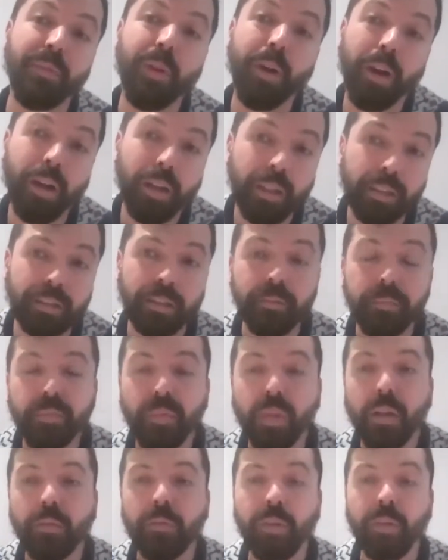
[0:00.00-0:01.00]
world
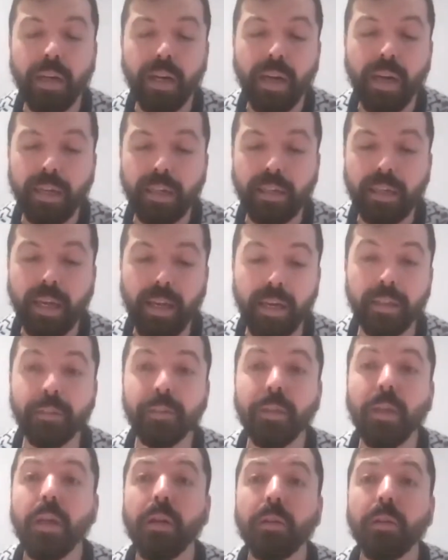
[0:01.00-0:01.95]
where I can